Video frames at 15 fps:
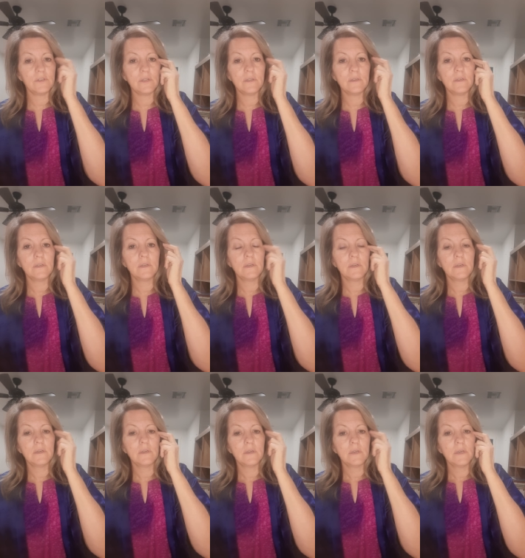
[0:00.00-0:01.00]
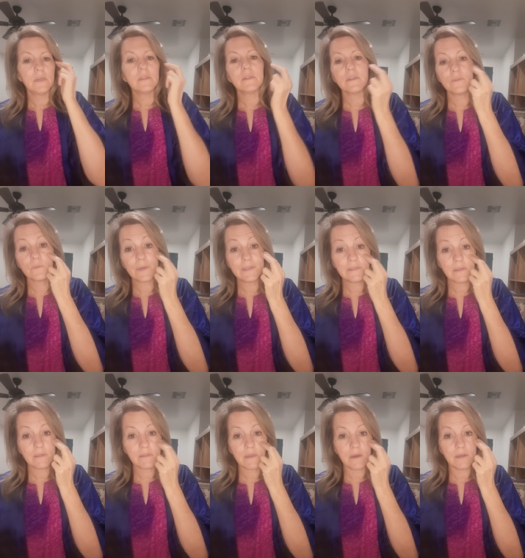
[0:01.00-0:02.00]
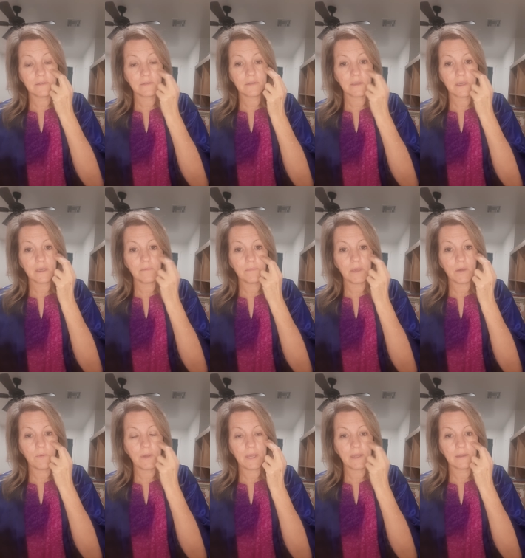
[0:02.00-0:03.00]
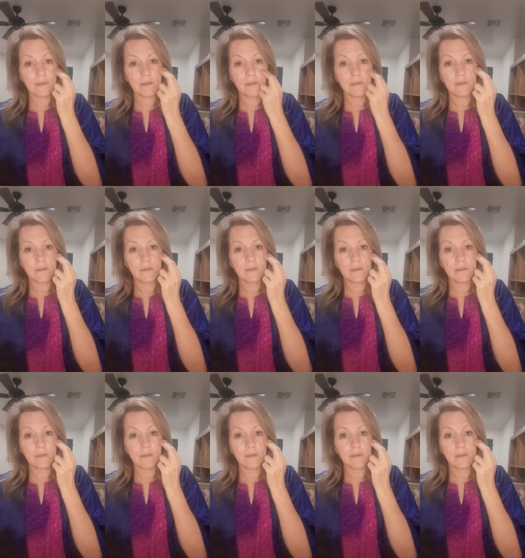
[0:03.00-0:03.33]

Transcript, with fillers: it. These racing thoughts that keep me awake.